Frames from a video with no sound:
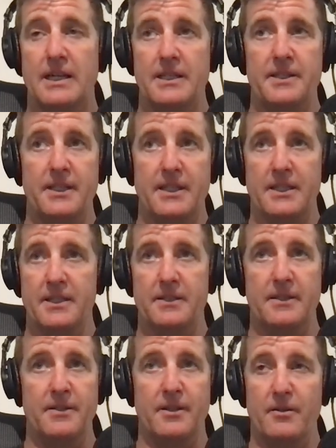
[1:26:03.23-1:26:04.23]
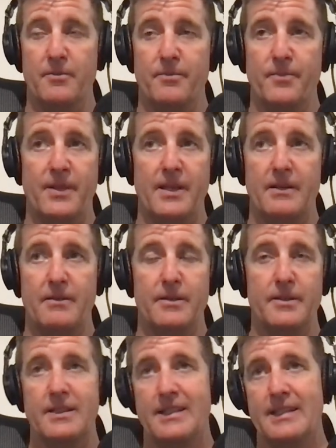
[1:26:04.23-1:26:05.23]
and then
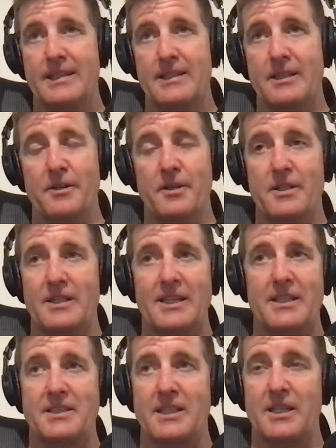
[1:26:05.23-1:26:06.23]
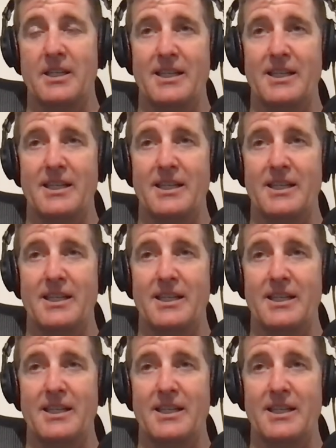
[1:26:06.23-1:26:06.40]
go, like I said, go